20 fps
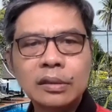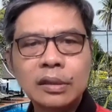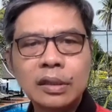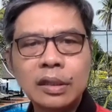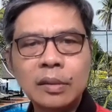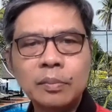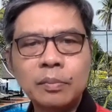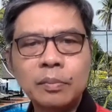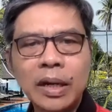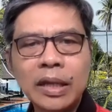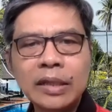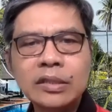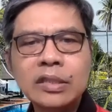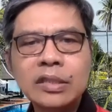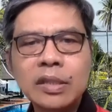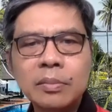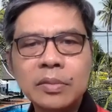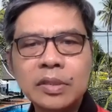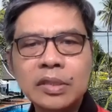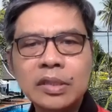He
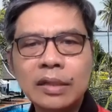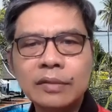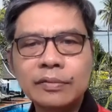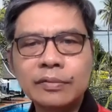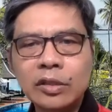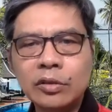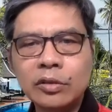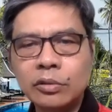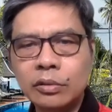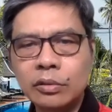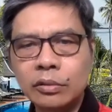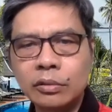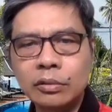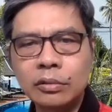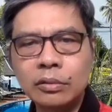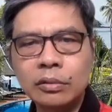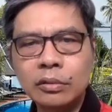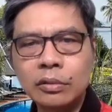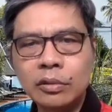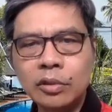plunged himself
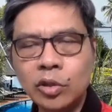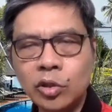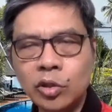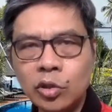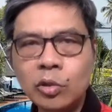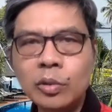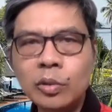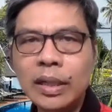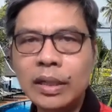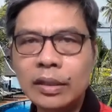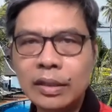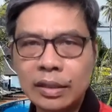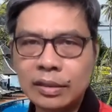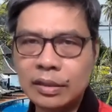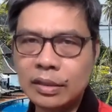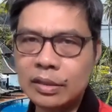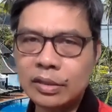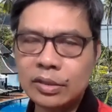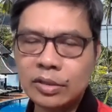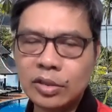into ruin
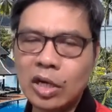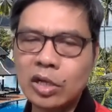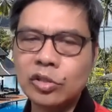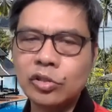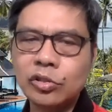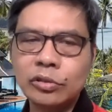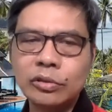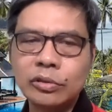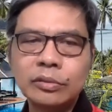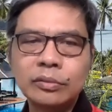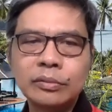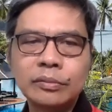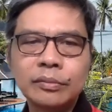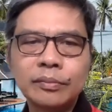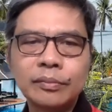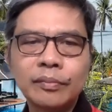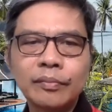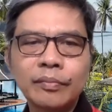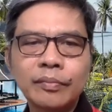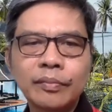and destruction.
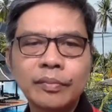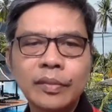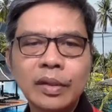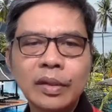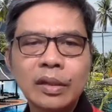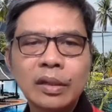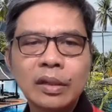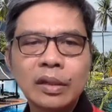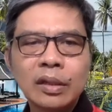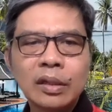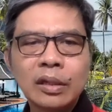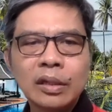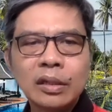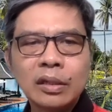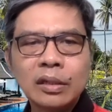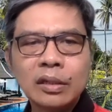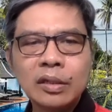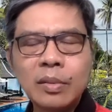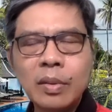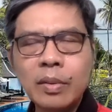
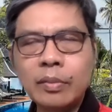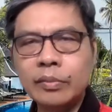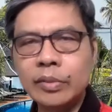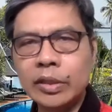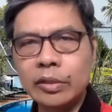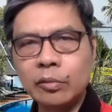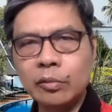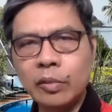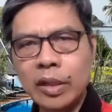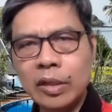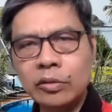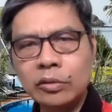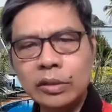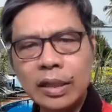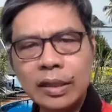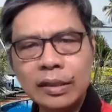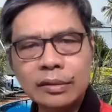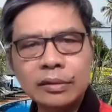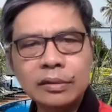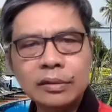Remember, we
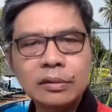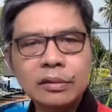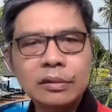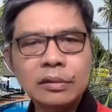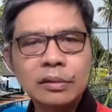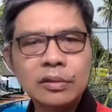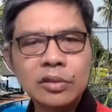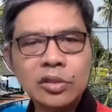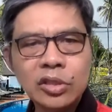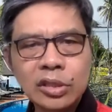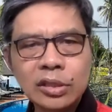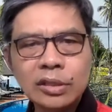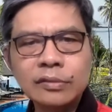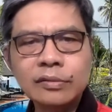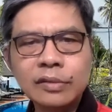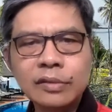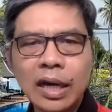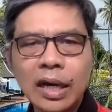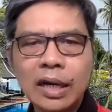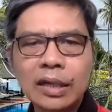could not
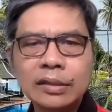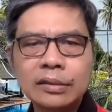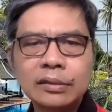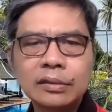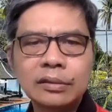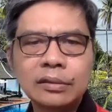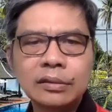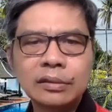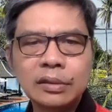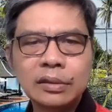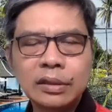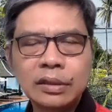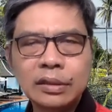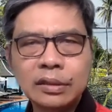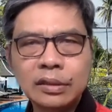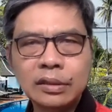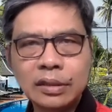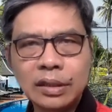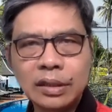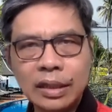serve God
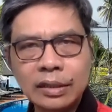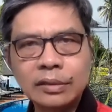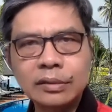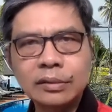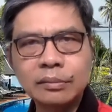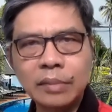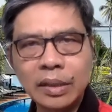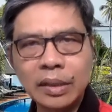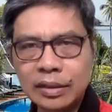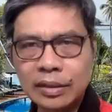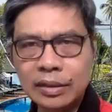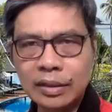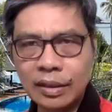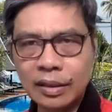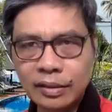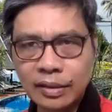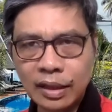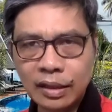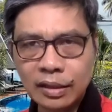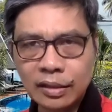and
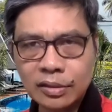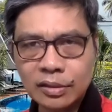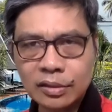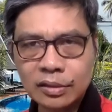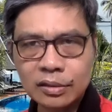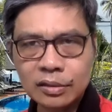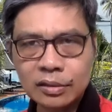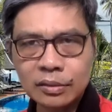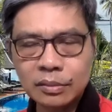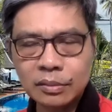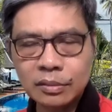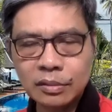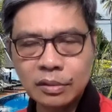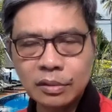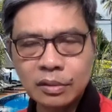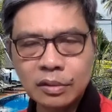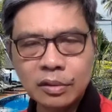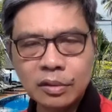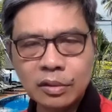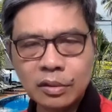material things,
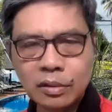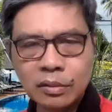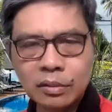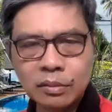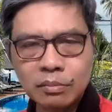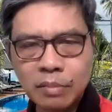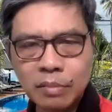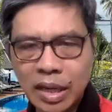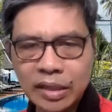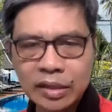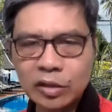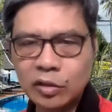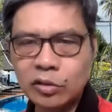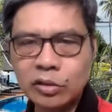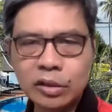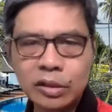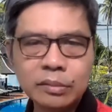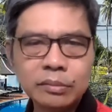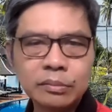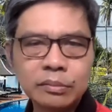money
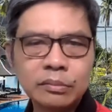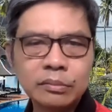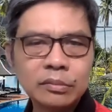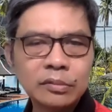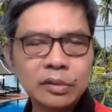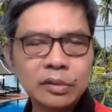or